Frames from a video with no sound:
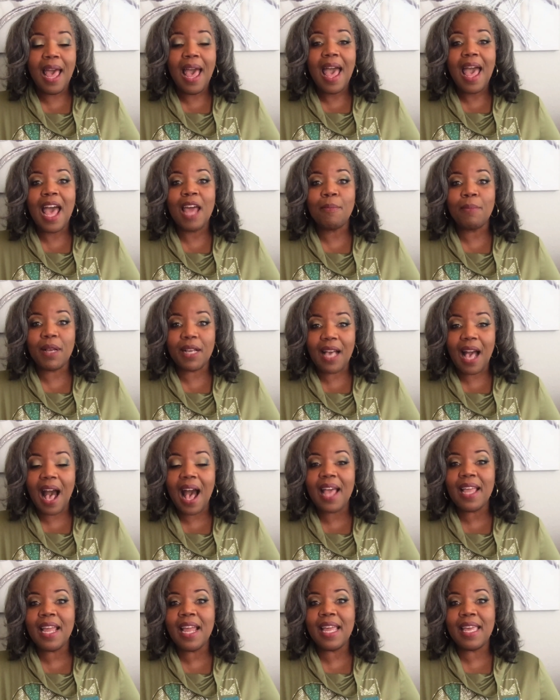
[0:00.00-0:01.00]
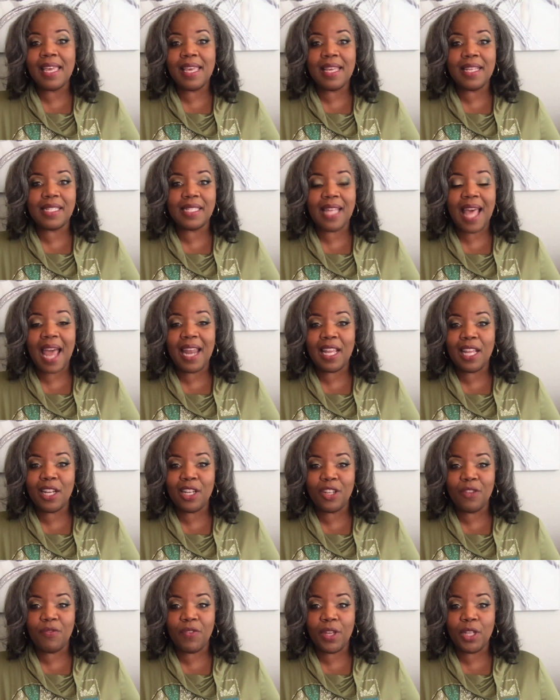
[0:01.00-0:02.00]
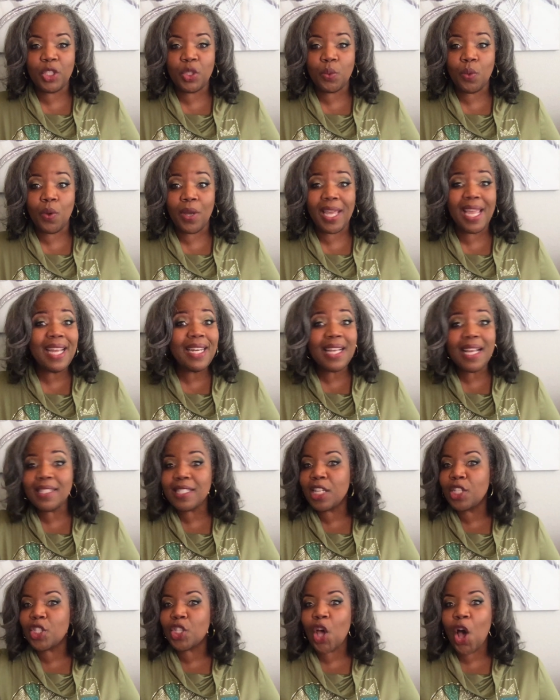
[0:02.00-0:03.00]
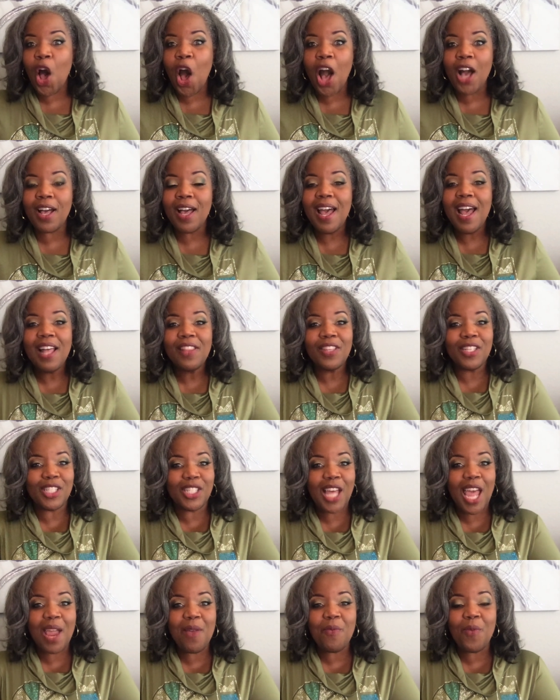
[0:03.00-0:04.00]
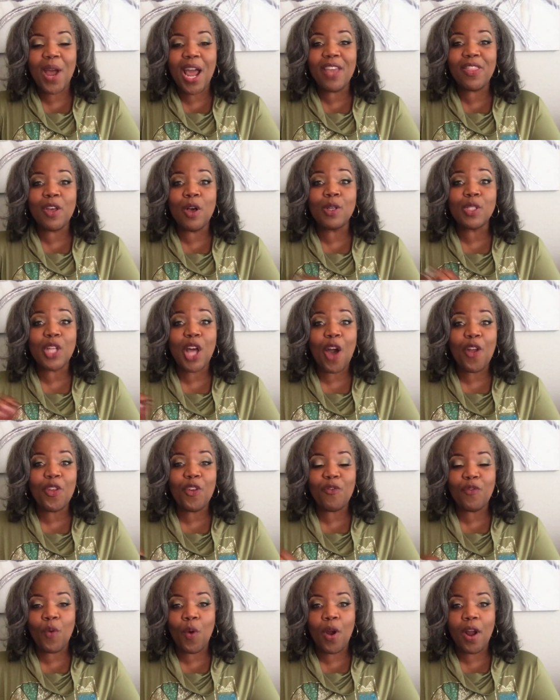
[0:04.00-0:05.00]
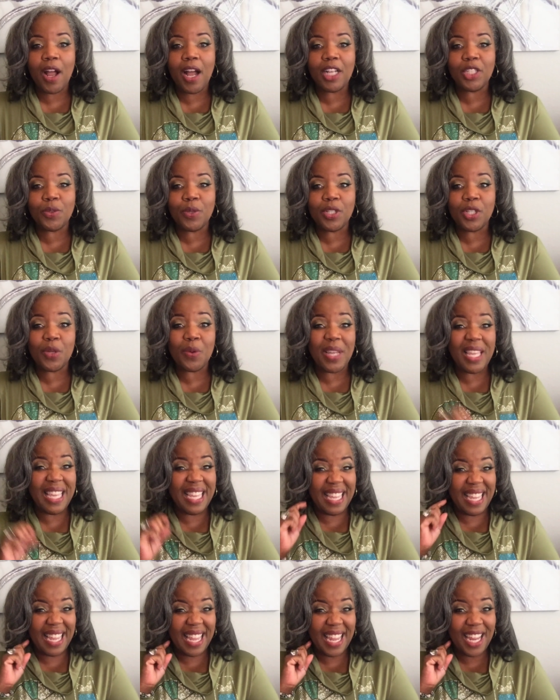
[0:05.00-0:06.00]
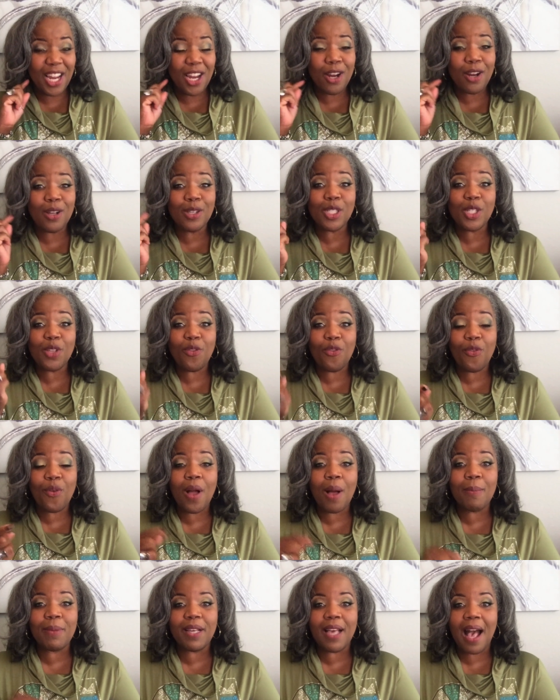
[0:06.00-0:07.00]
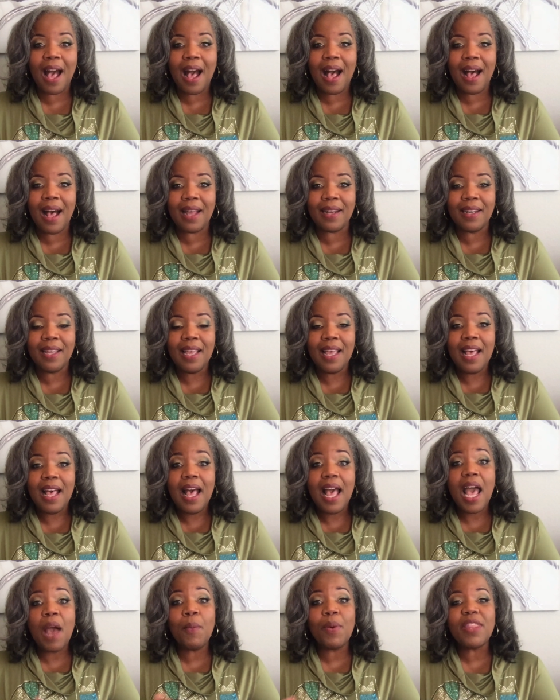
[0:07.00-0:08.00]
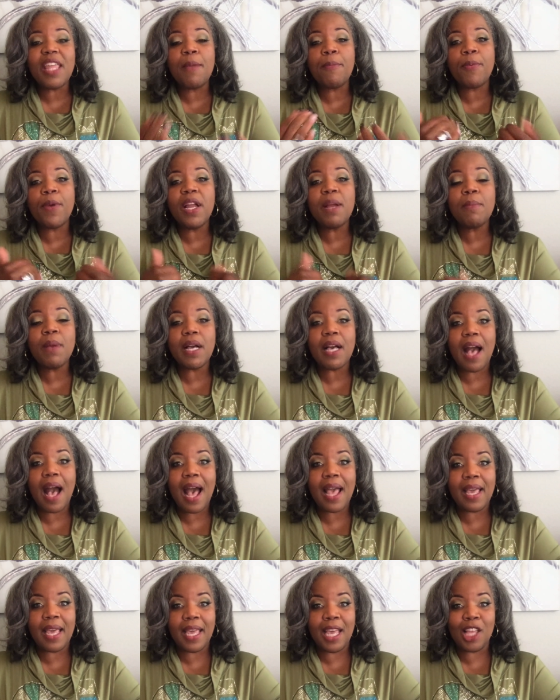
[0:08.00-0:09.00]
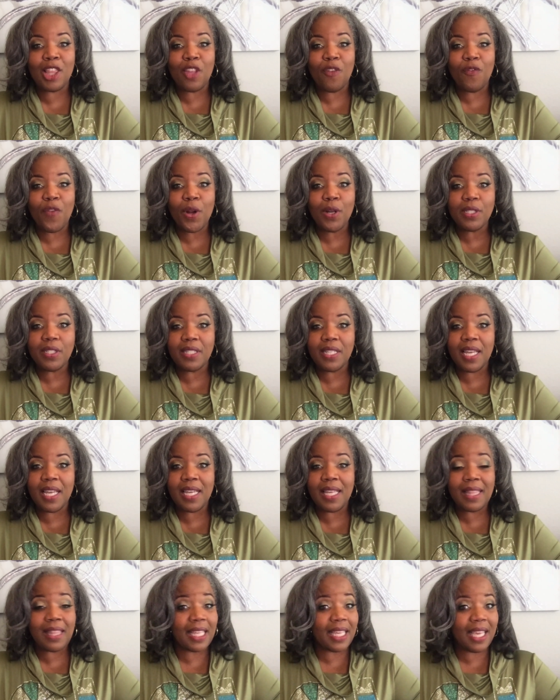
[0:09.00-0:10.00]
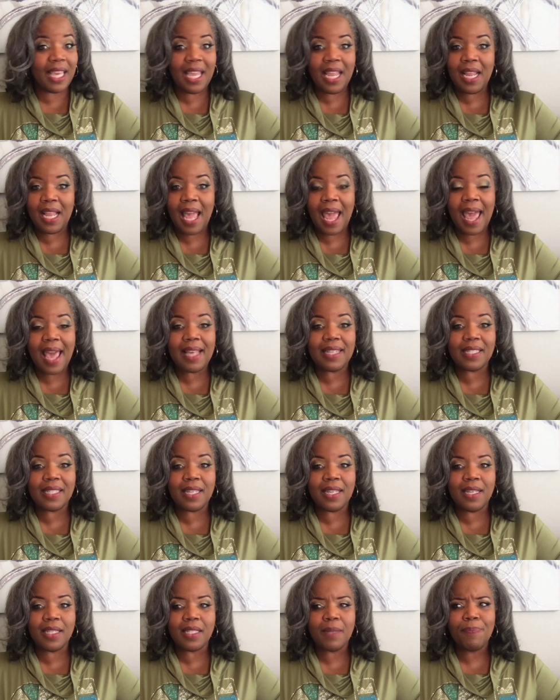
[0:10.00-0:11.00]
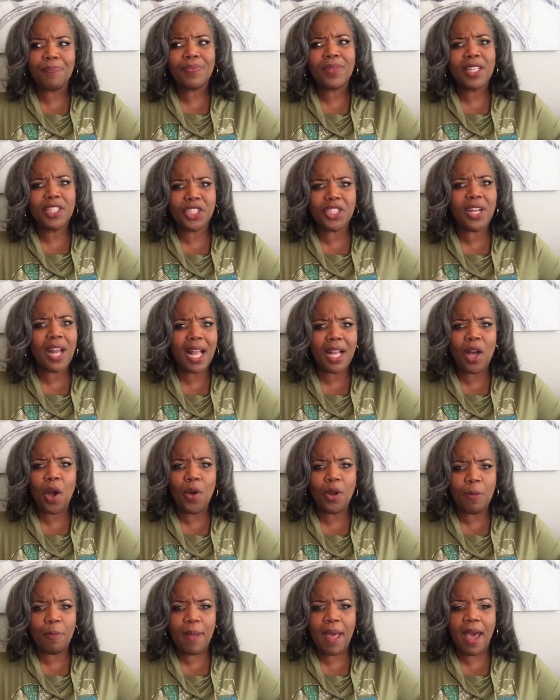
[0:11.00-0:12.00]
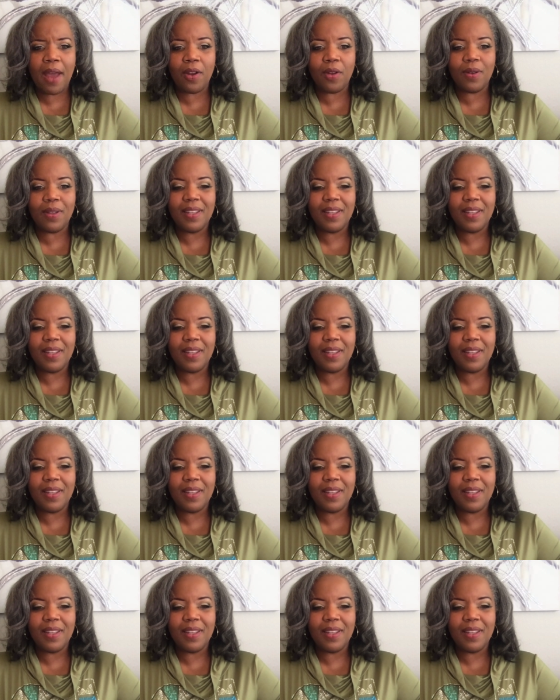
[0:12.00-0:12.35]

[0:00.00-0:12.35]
And Micaiah is that individual. He doesn't talk the same way those other 400 do. He hears from God. And when they bring Micaiah in, the first thing the king asks is, should I go to battle?